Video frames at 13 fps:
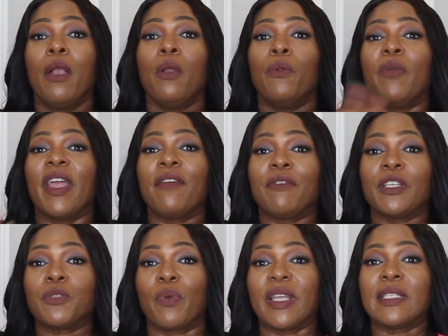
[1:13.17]
Rave
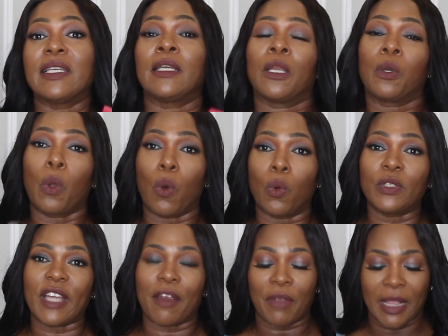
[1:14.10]
is written in
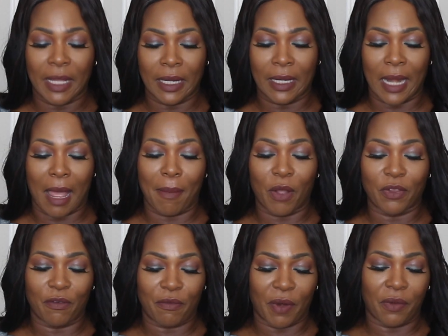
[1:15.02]
gold. Everything
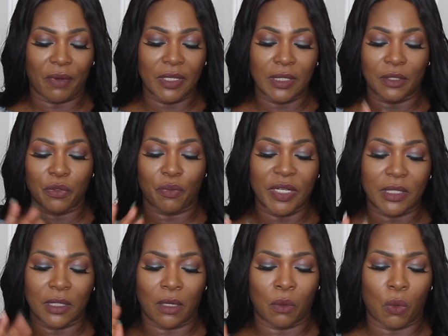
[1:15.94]
about the fragrance is
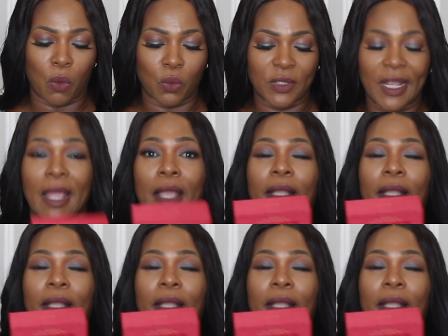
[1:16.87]
written in gold.